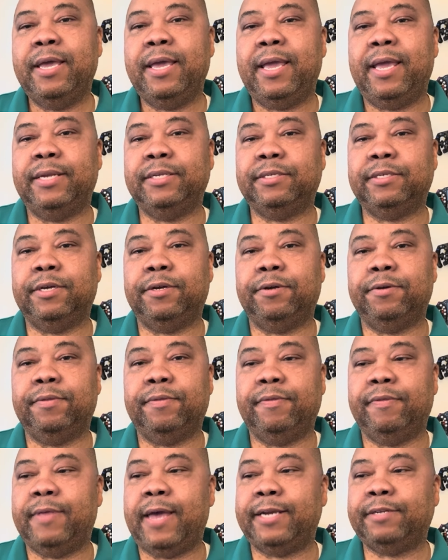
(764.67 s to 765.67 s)
And so
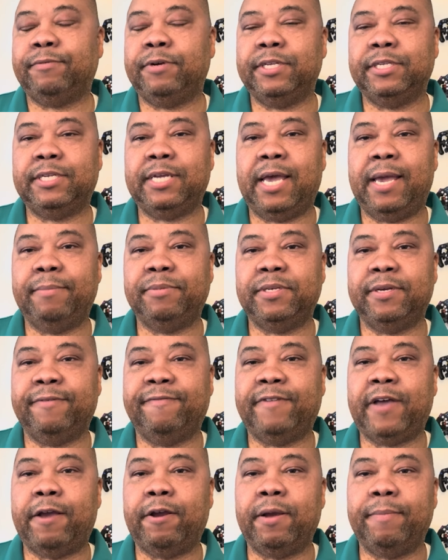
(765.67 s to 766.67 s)
that's when it's time to
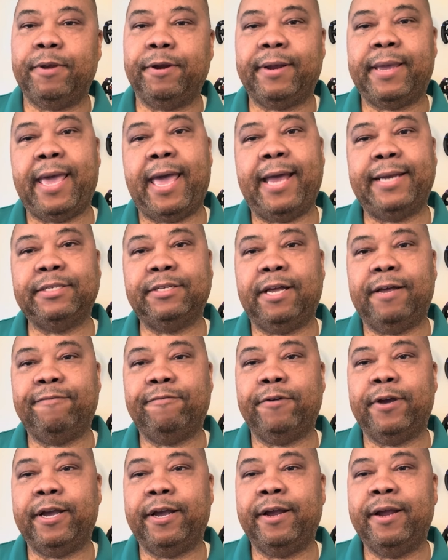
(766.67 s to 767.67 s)
fire up your CAD
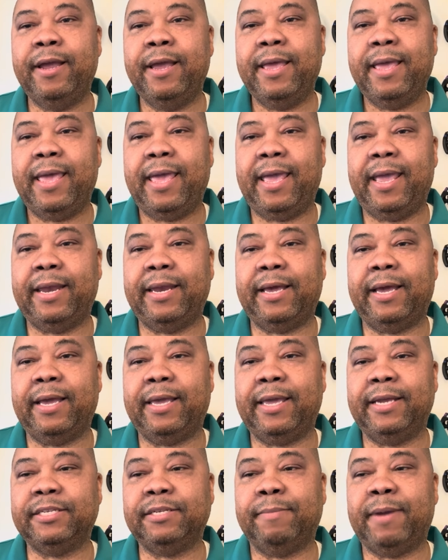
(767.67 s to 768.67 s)
software and
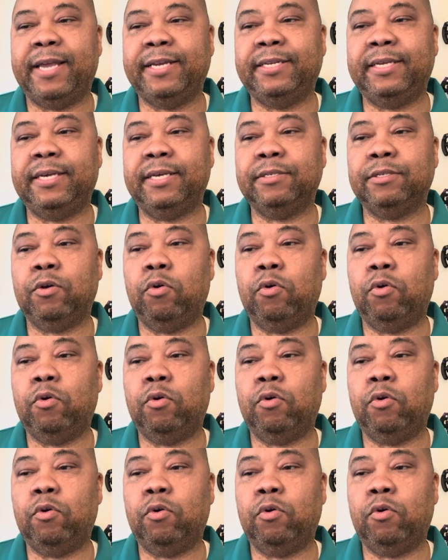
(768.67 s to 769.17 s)
get some ideas,